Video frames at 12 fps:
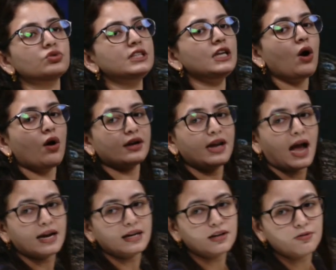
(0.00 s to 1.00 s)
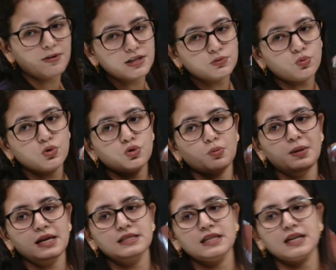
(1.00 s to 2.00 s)
the organic waste food to
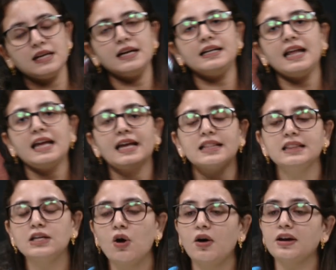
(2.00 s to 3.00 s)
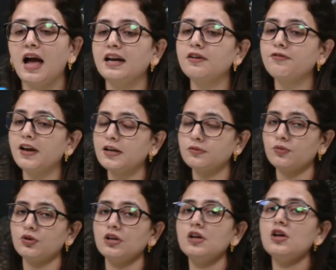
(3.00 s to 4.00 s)
basically take in the organic waste food.